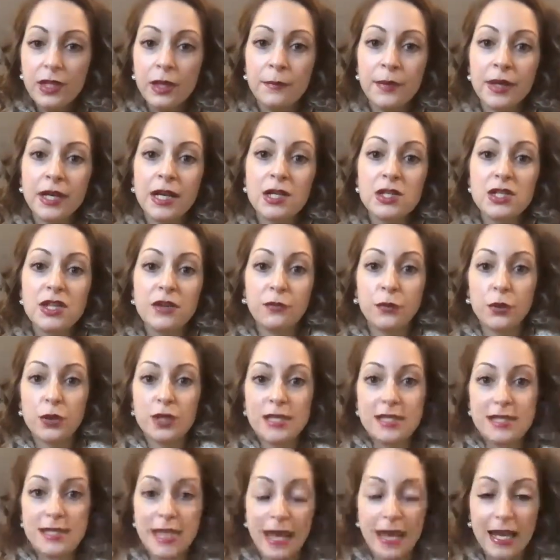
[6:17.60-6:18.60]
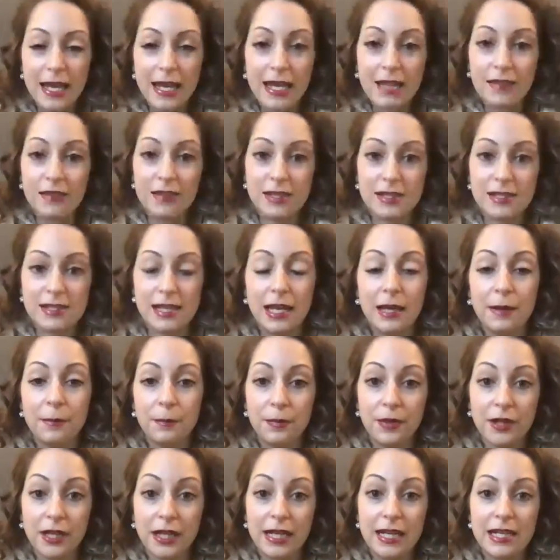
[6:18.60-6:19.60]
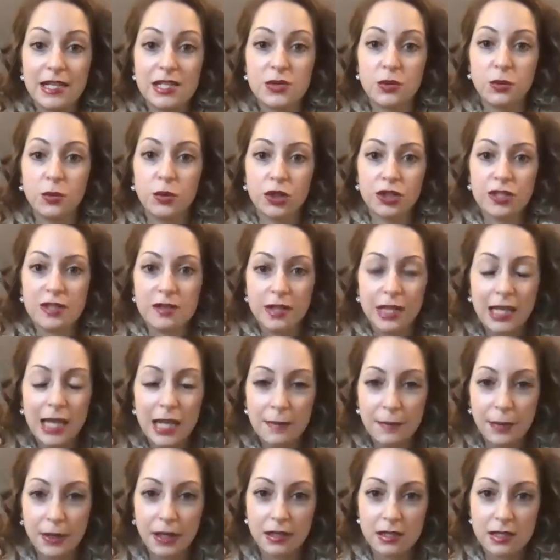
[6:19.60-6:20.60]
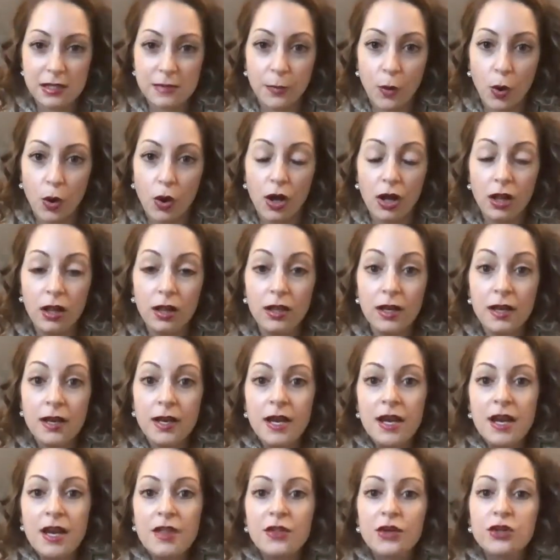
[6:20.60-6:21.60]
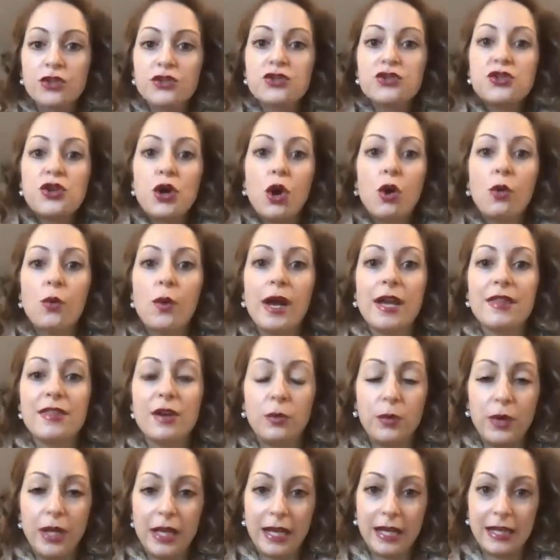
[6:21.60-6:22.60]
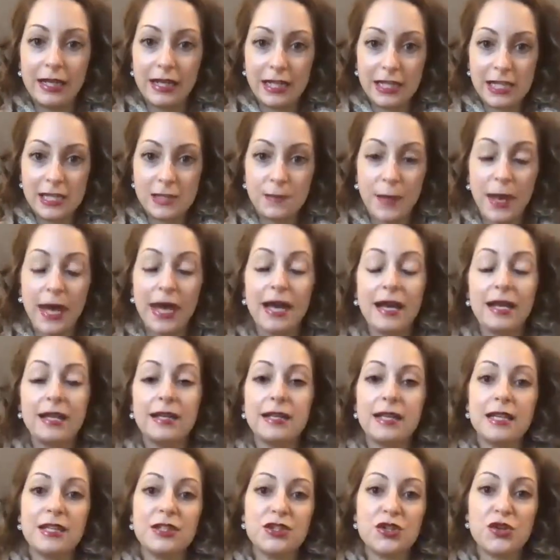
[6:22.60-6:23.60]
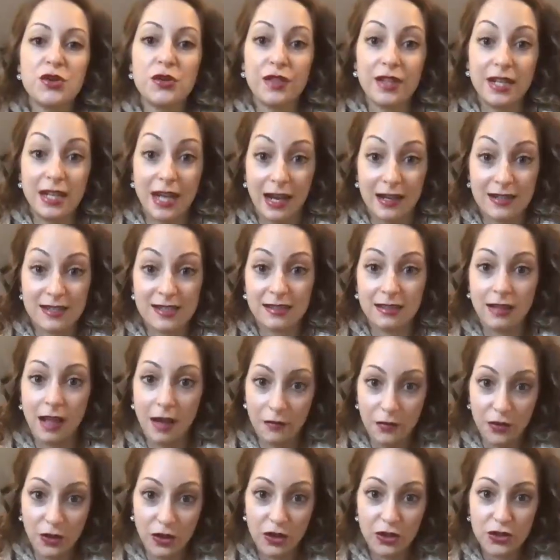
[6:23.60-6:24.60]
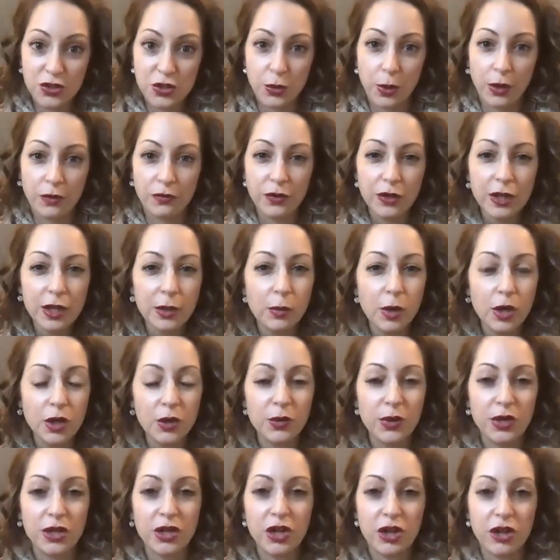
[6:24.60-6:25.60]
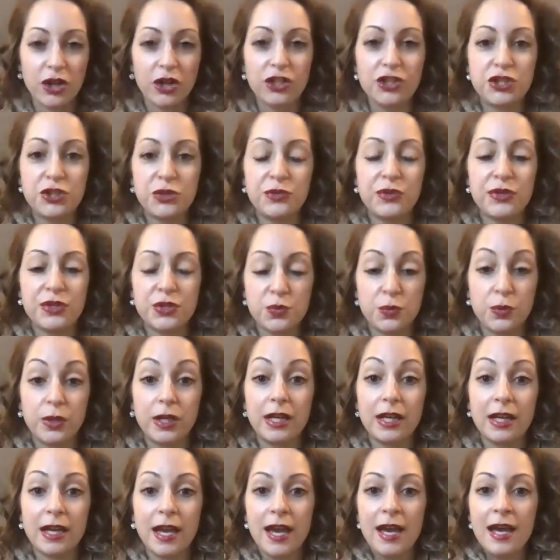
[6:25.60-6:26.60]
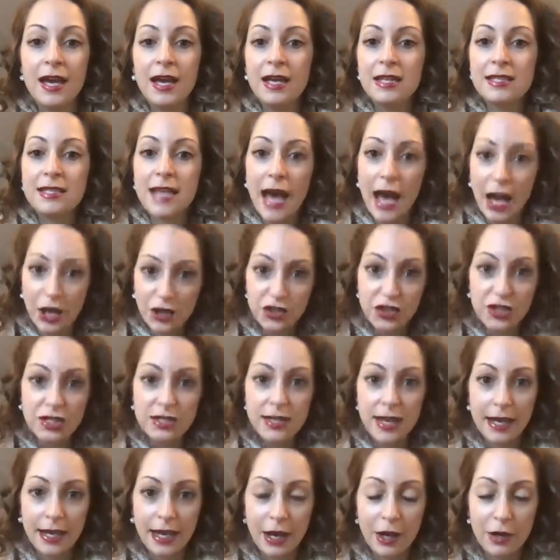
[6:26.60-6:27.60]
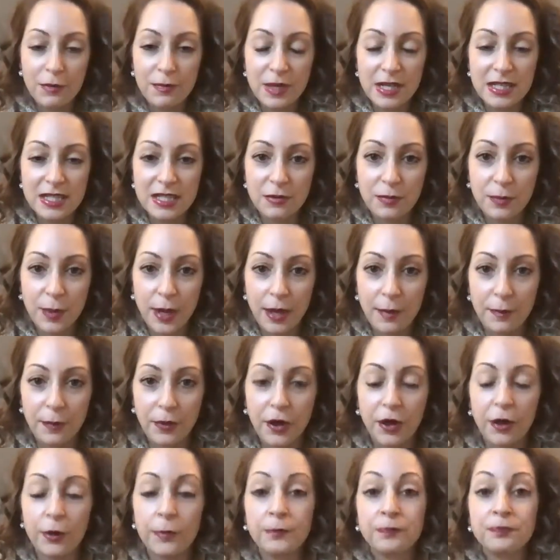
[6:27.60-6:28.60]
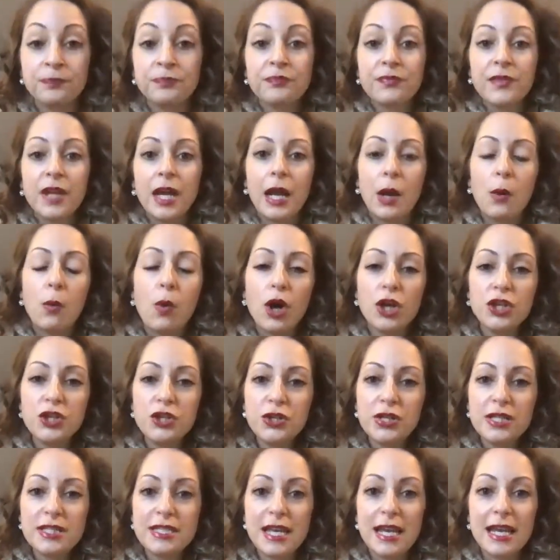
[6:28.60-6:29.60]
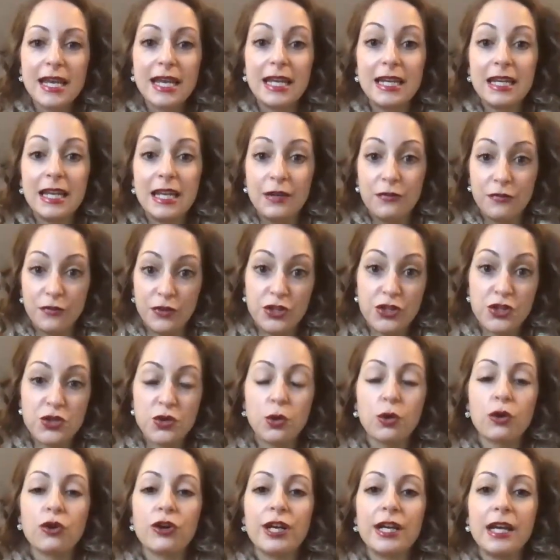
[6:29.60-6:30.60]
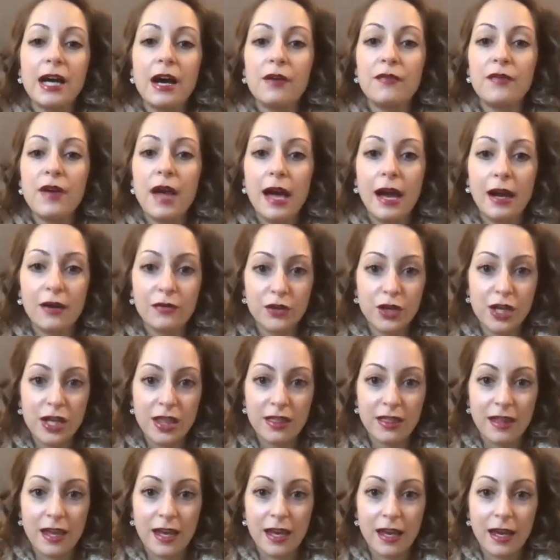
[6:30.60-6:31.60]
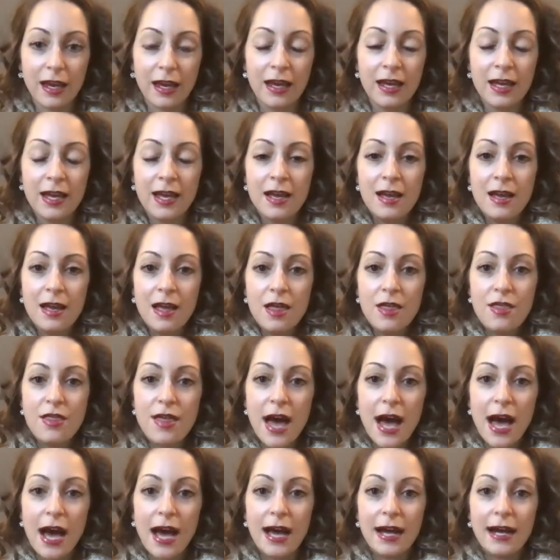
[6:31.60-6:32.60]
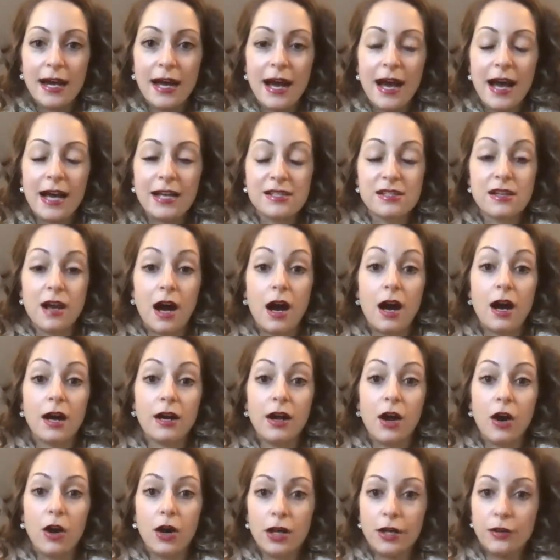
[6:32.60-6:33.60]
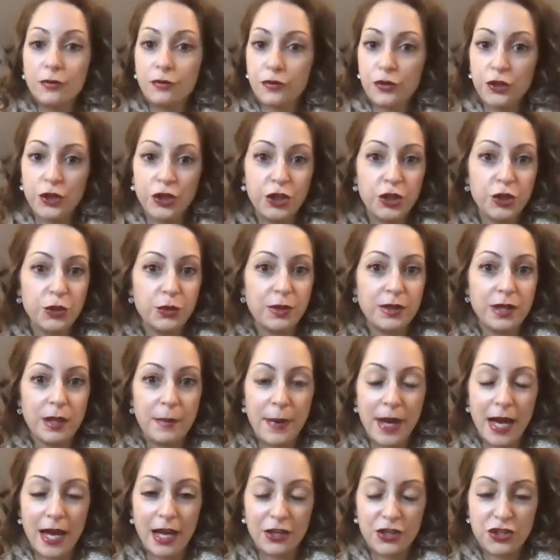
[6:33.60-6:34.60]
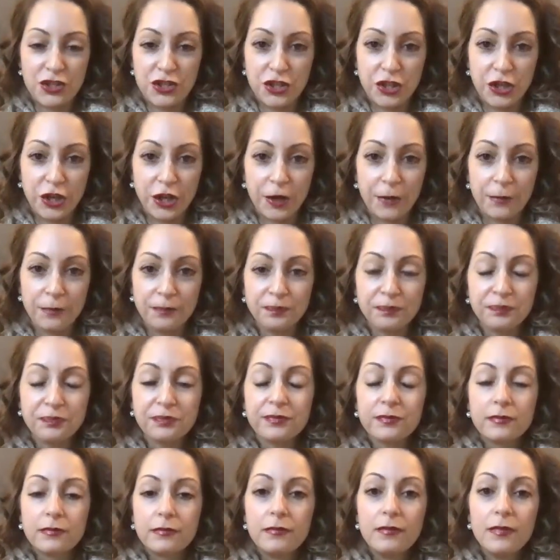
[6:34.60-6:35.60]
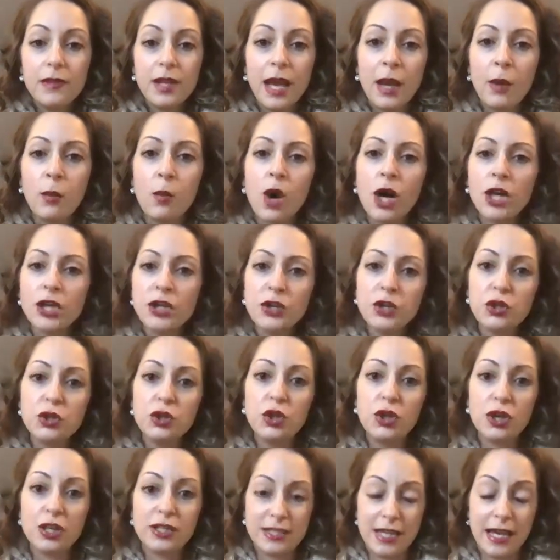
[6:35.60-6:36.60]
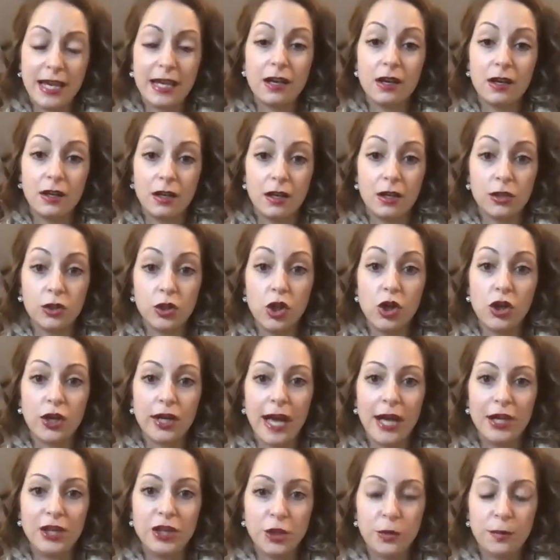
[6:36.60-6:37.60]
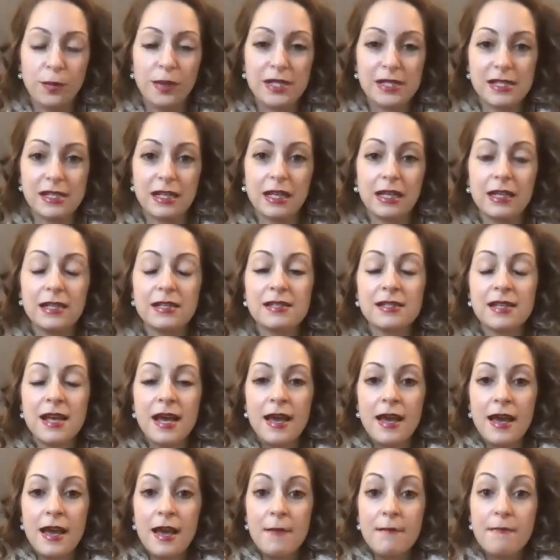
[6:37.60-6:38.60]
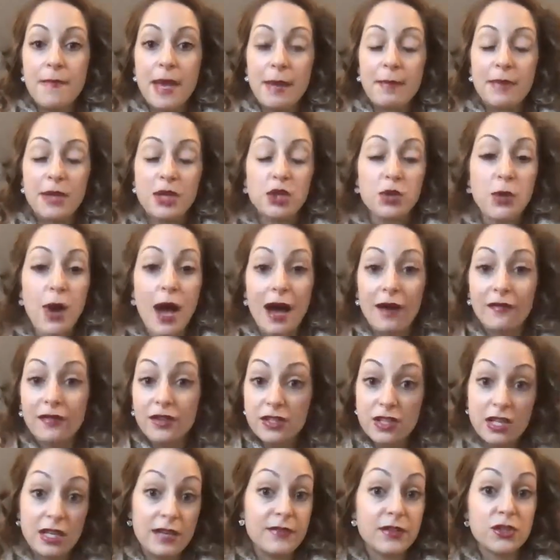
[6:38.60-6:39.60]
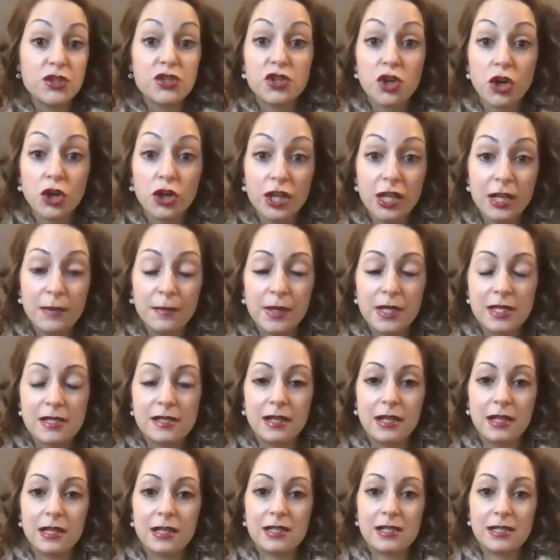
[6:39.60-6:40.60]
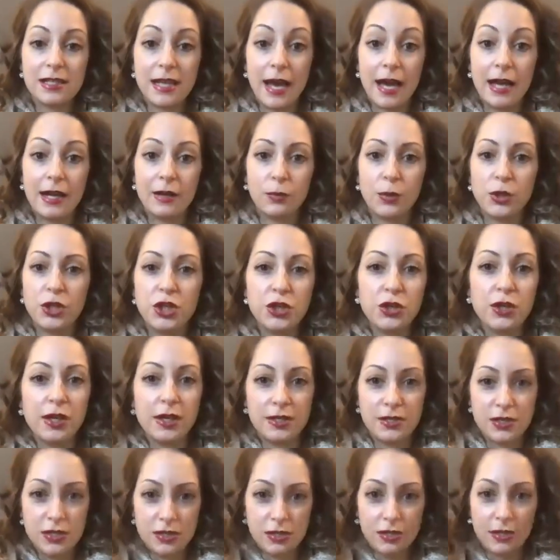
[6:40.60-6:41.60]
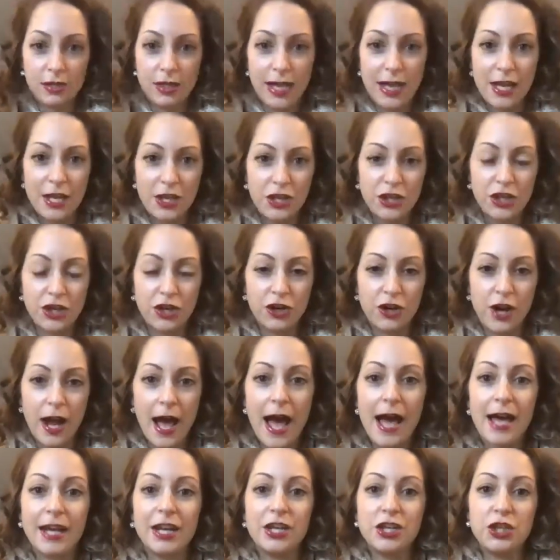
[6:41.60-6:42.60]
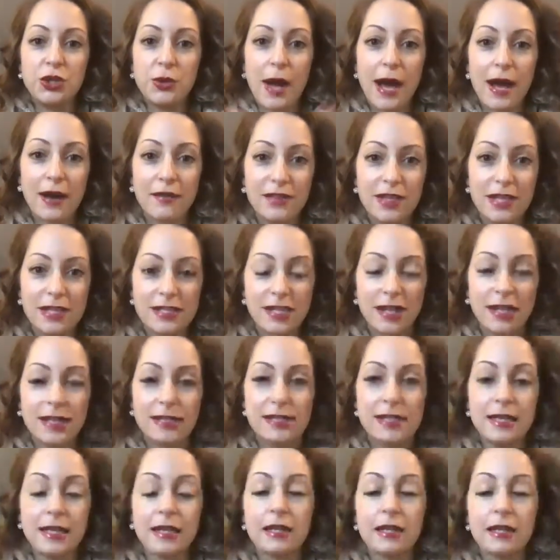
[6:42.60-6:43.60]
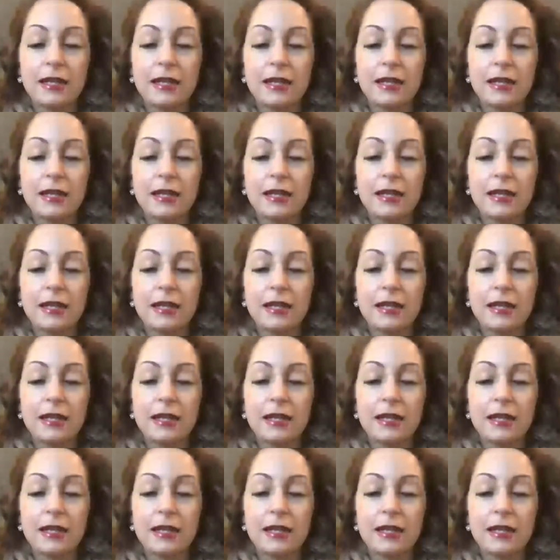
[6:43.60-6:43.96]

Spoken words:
Because if we're staying in the same place and we're keeping small, there's no way that we can expand into the next level. So I really want to encourage you this week to actually take out a piece of paper, and I want you to take an inventory of everything that has gone on for you in the past year. I want you to look, take a look at your business. Maybe you haven't even started a business yet, but it's in your head and you have these ideas.